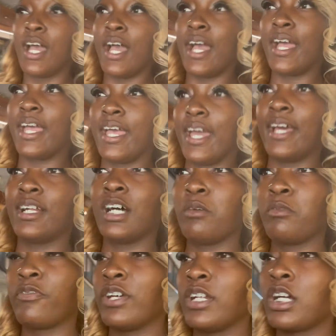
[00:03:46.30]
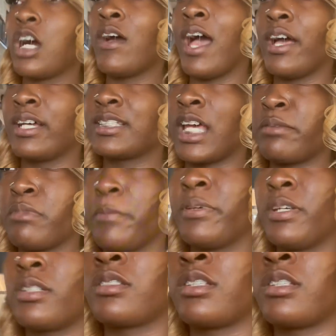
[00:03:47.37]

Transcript: And um, we're finna go out and take my pictures.